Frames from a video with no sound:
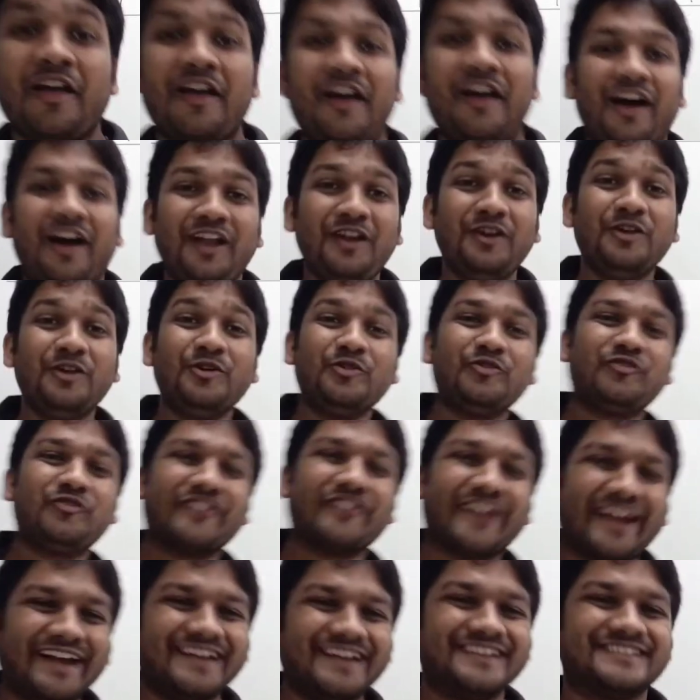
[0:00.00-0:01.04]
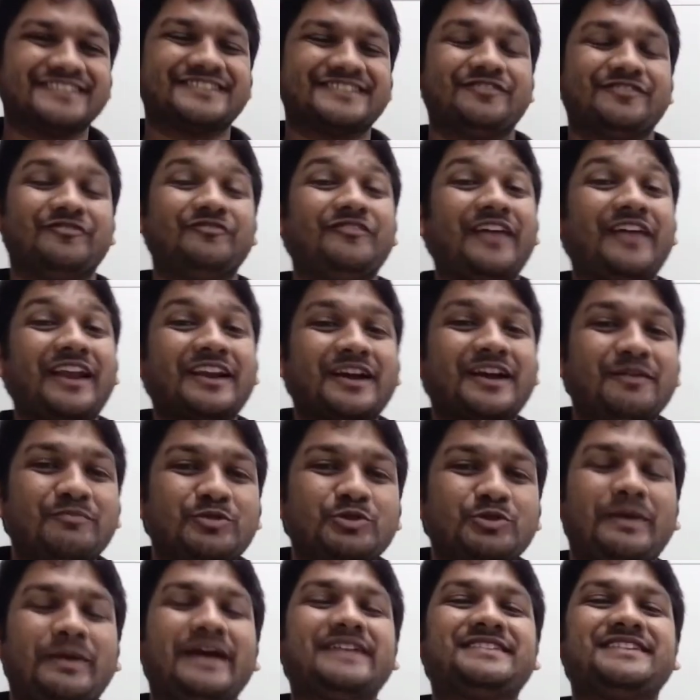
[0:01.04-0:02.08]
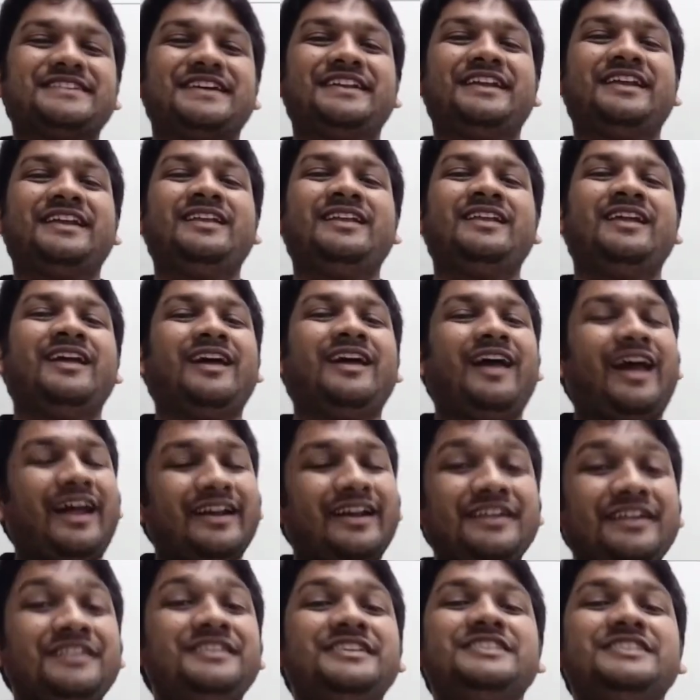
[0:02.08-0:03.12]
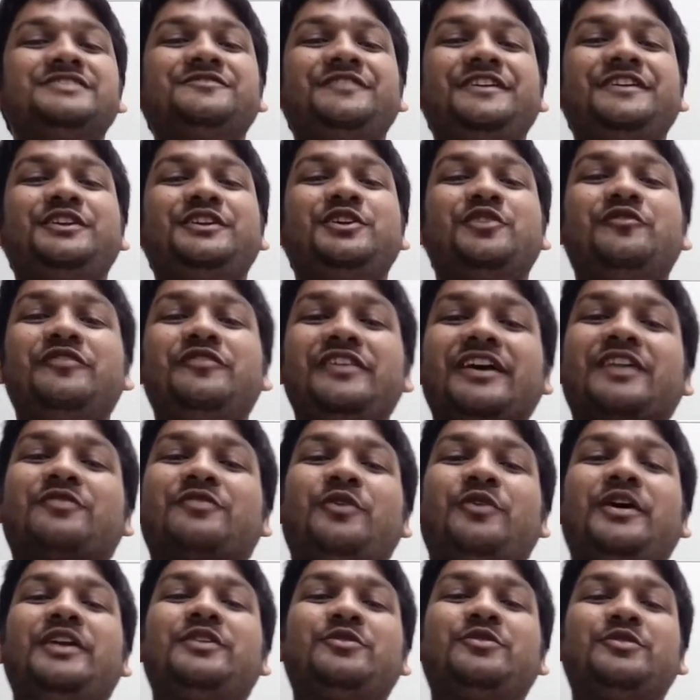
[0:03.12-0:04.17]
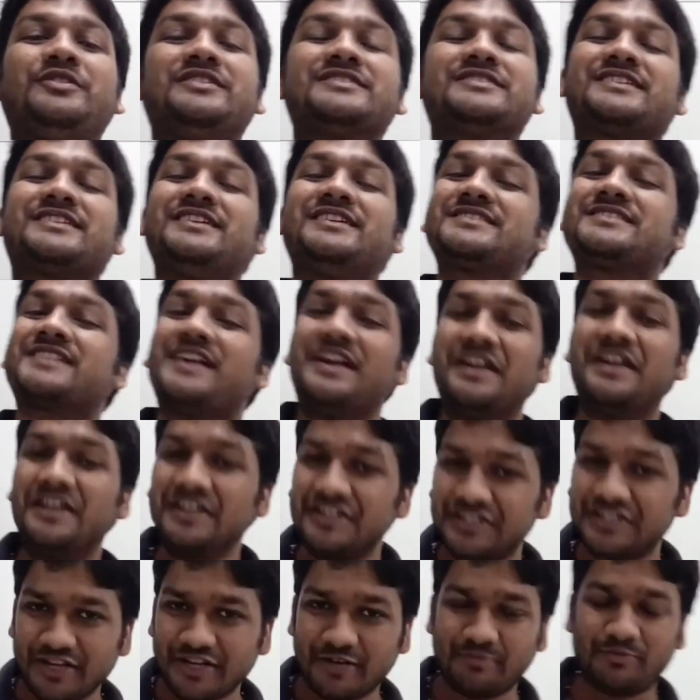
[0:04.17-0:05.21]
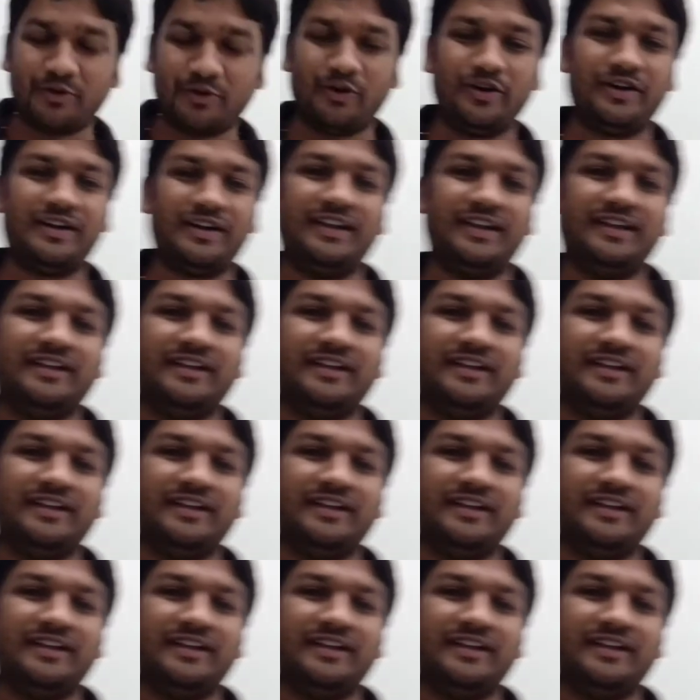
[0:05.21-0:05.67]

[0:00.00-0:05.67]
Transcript: Hello friends, welcome to my channel, and in this video we are going to discuss conditional probability.